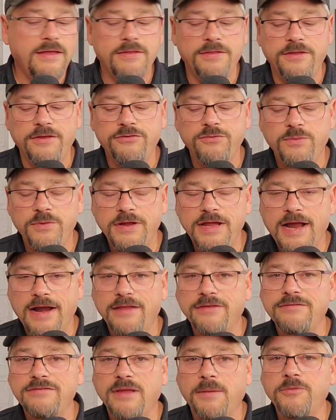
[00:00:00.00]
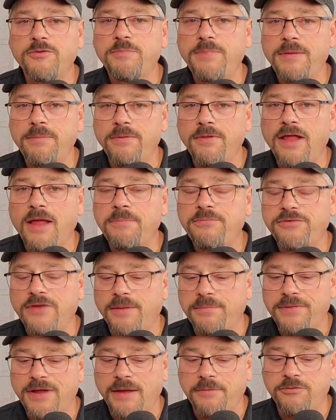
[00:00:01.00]
This one kind of stumps people up
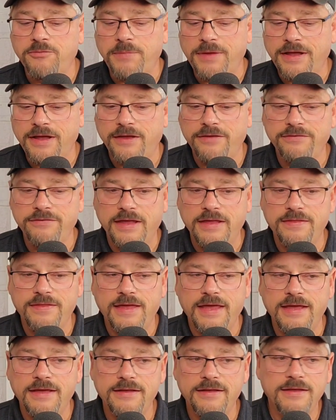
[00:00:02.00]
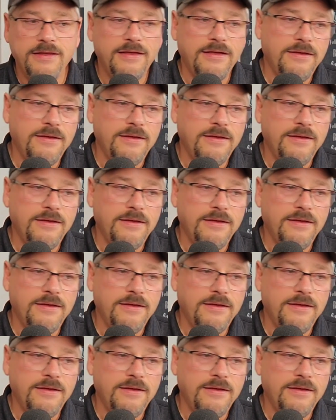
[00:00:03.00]
sometimes because they think,